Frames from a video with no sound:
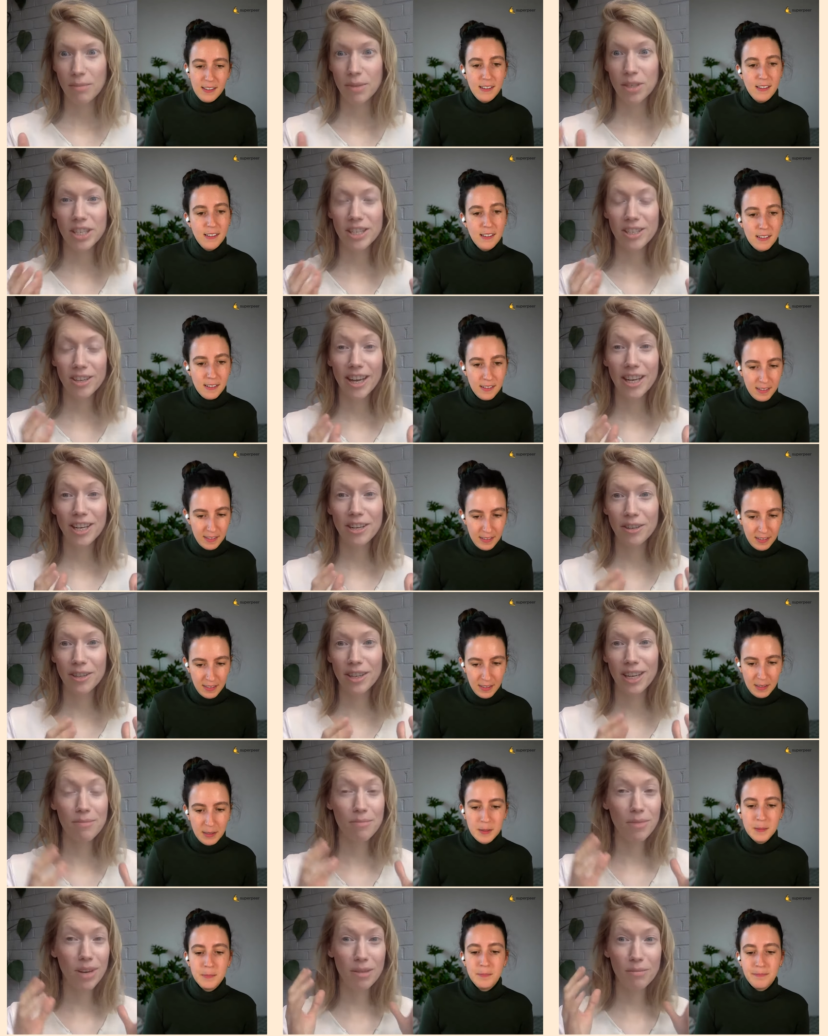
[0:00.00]
Speaker 1: I'm a designer
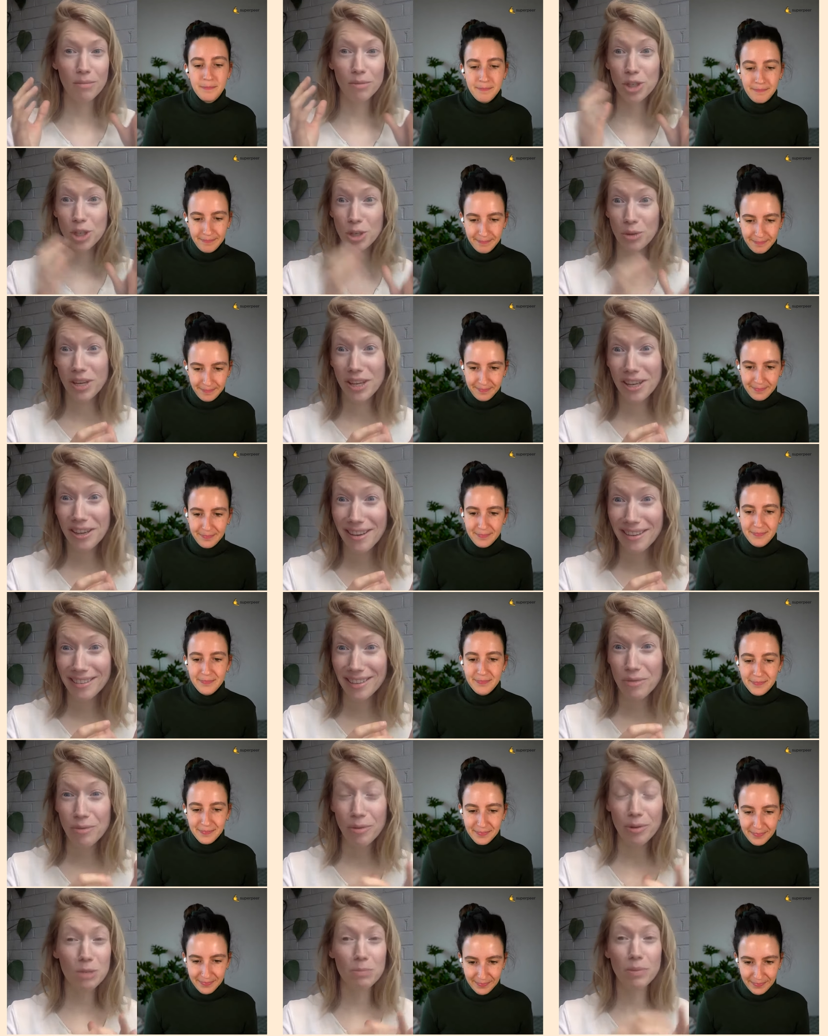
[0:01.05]
and I'm, I'm junior
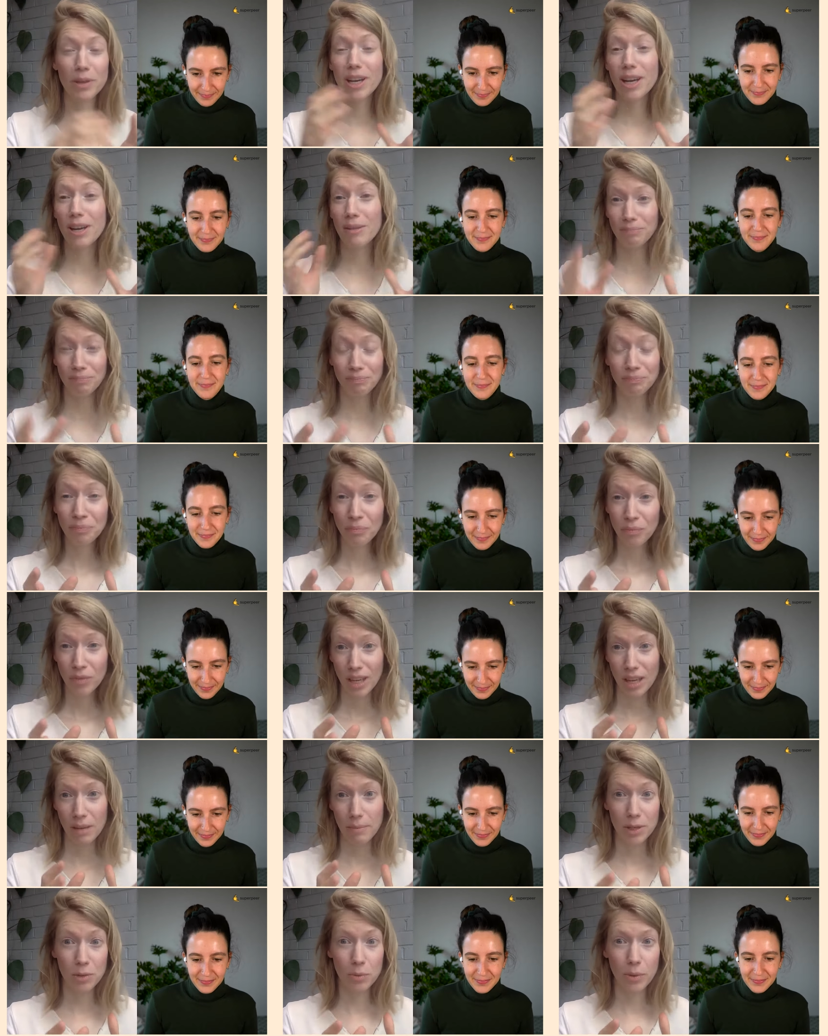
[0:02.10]
and I want to become
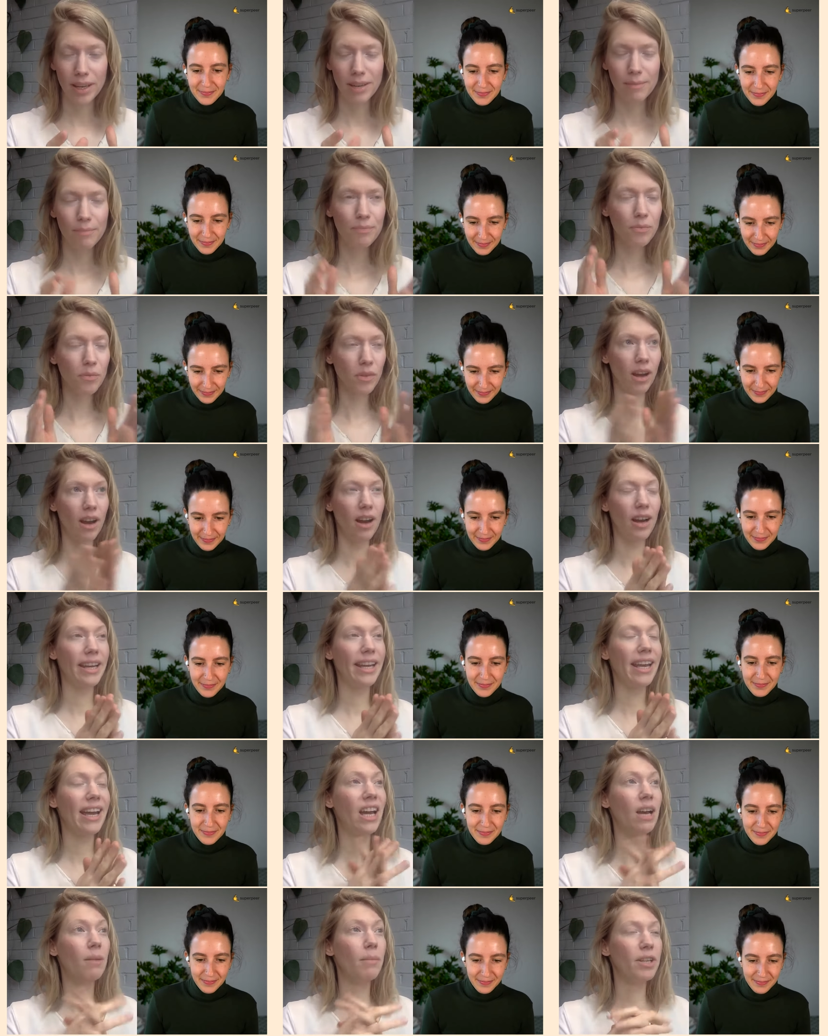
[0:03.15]
a midweight.
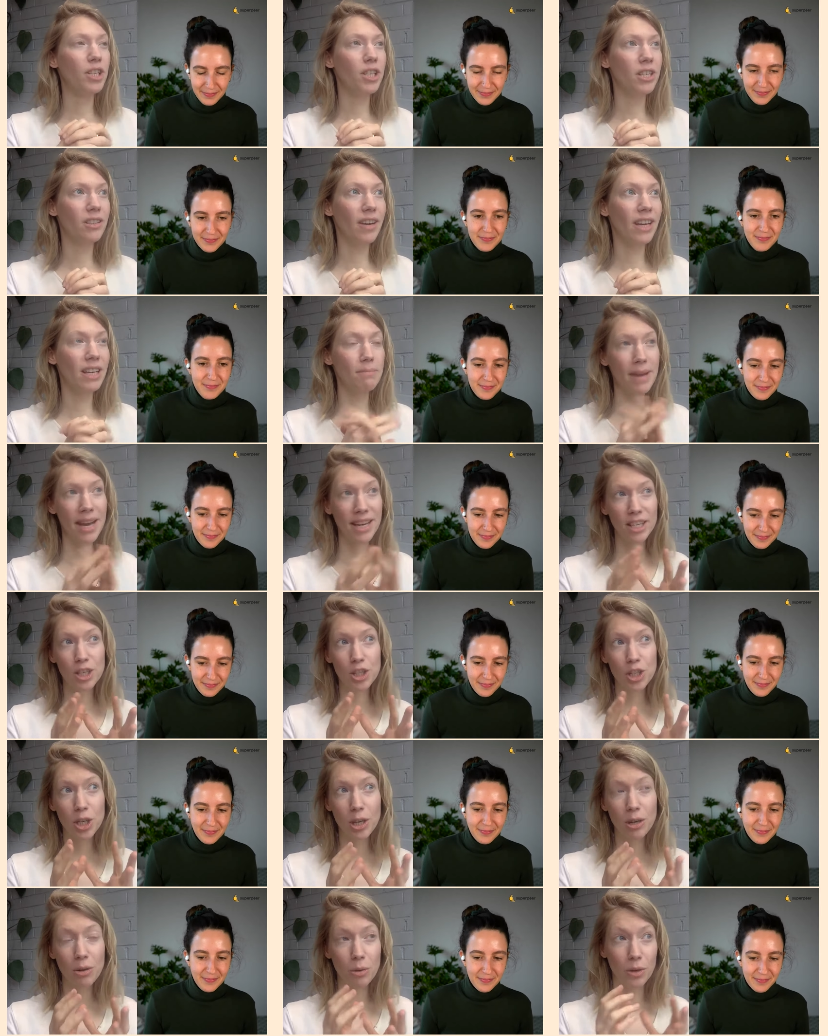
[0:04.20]
I am a design
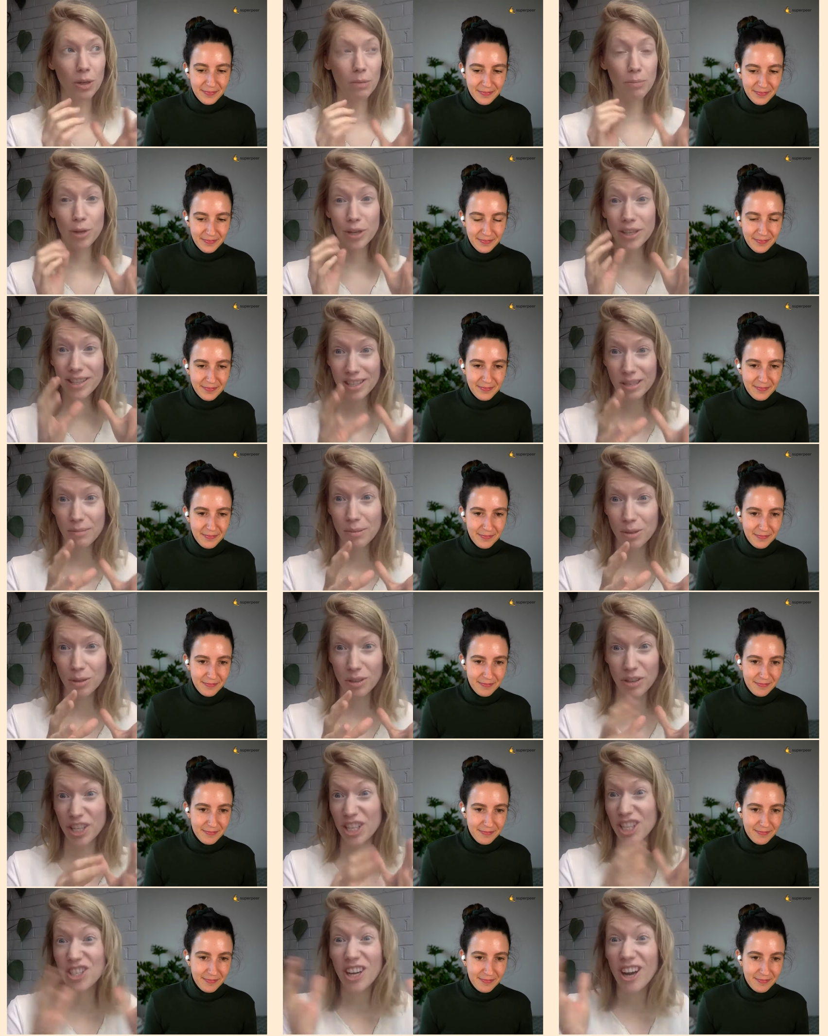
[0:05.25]
manager or a principal
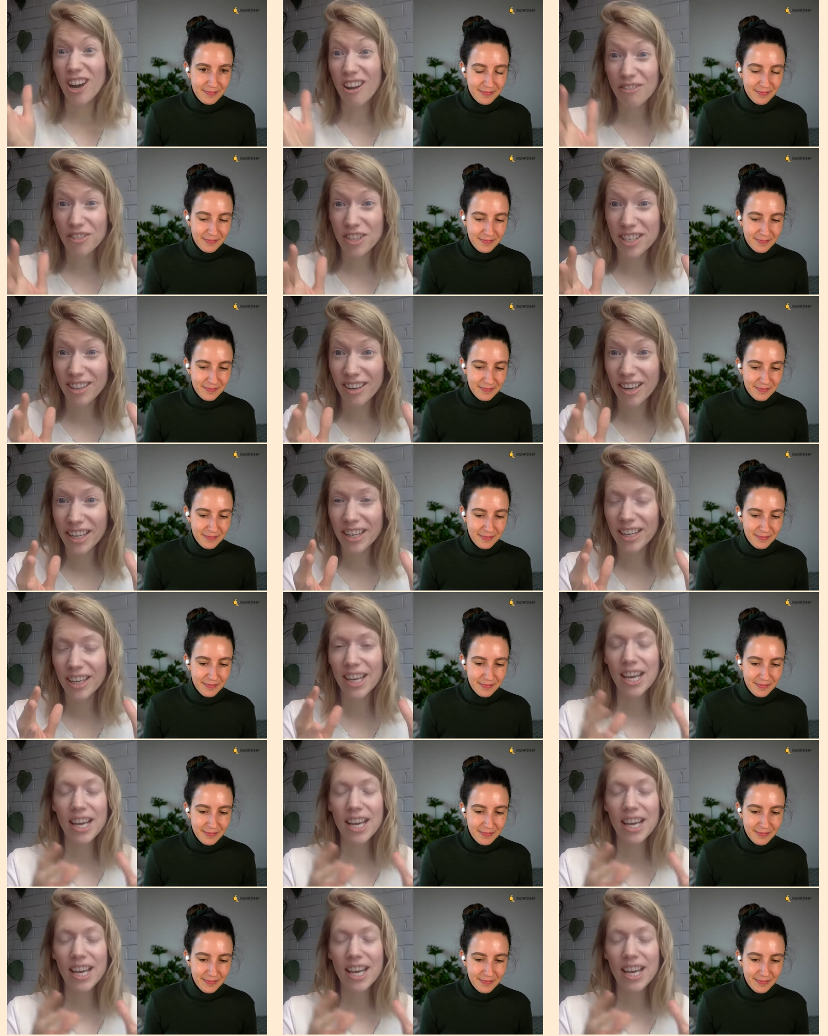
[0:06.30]
or a staff designer